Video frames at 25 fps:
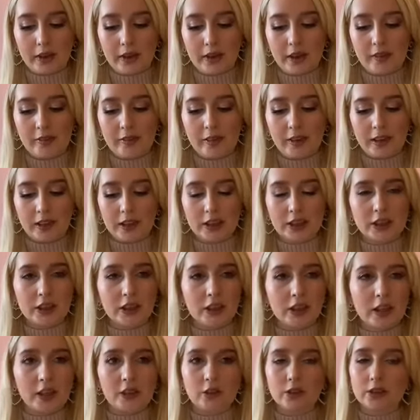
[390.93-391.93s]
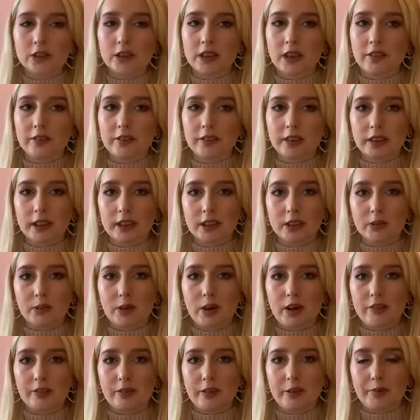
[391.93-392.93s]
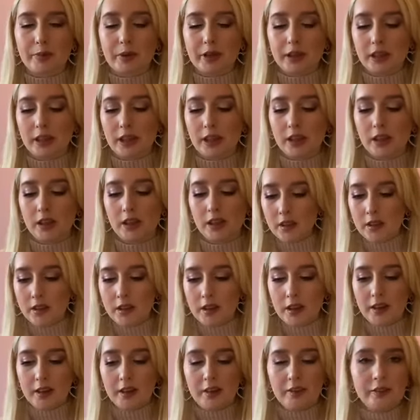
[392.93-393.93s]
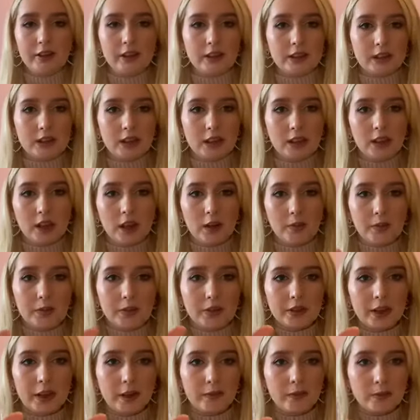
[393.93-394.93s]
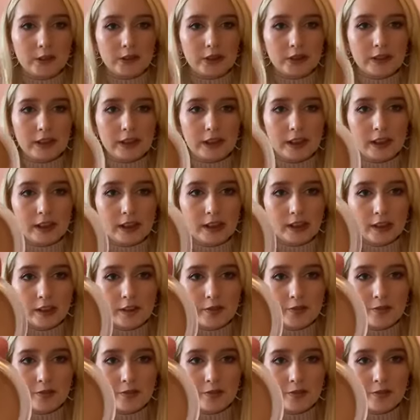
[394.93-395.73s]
I think Chanel definitely is worth the money and I've used it a couple times already.